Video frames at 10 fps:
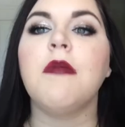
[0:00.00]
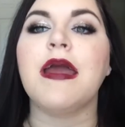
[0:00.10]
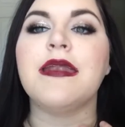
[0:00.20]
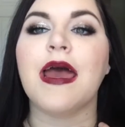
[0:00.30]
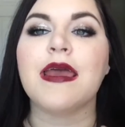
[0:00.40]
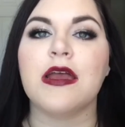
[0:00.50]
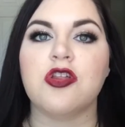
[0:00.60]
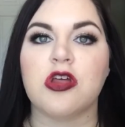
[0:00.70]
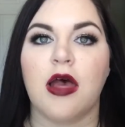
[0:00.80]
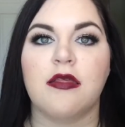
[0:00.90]
My neck
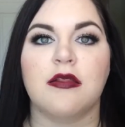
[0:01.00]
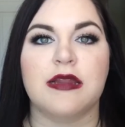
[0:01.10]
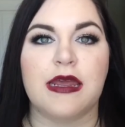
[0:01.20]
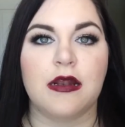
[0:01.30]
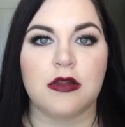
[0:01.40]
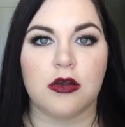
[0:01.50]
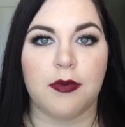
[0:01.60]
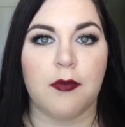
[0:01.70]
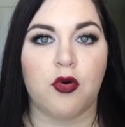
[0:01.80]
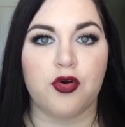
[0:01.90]
and chest lean a little
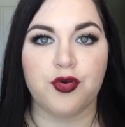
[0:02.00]
bit more